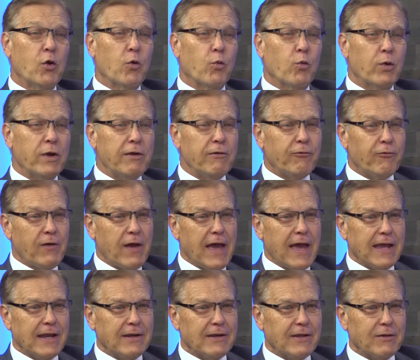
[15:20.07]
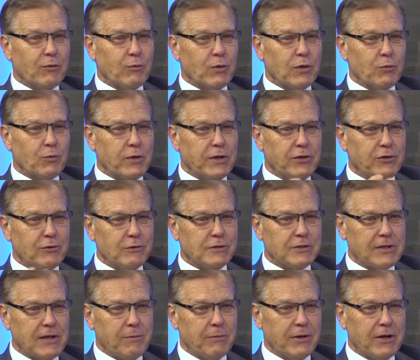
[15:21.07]
We find when we do
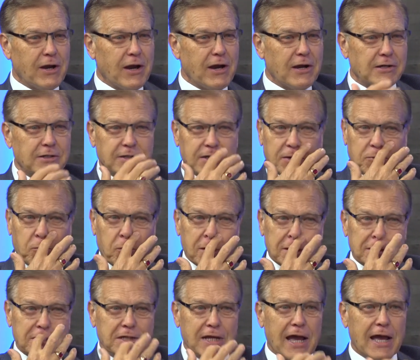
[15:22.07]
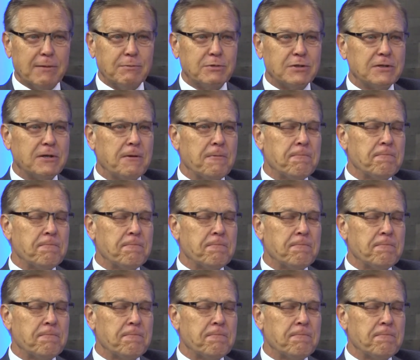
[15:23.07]
seminars and workshops